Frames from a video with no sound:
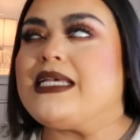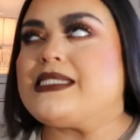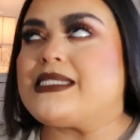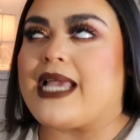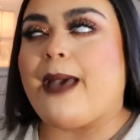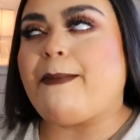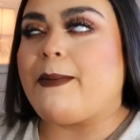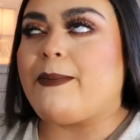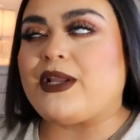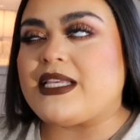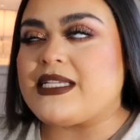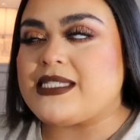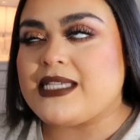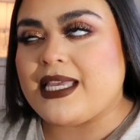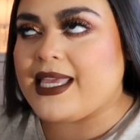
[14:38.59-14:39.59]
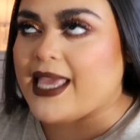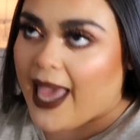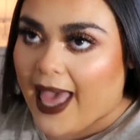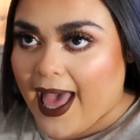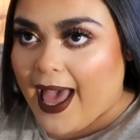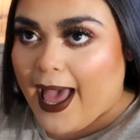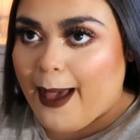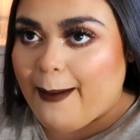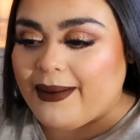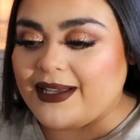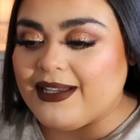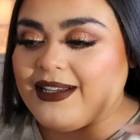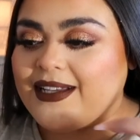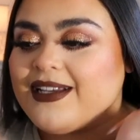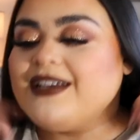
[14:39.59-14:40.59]
say happy birthday to Gab,
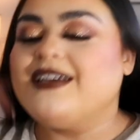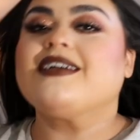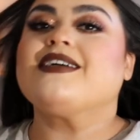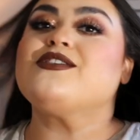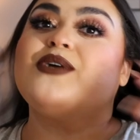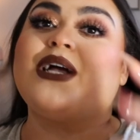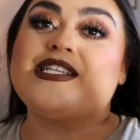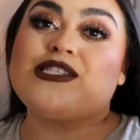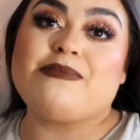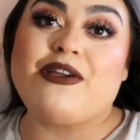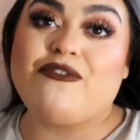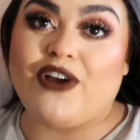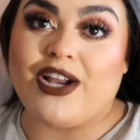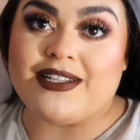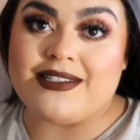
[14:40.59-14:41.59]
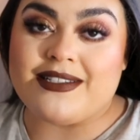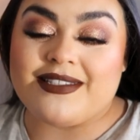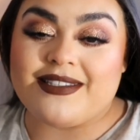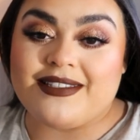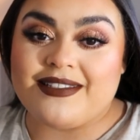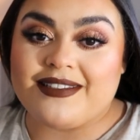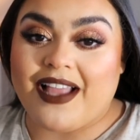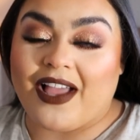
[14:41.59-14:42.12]
because you guys are my friends.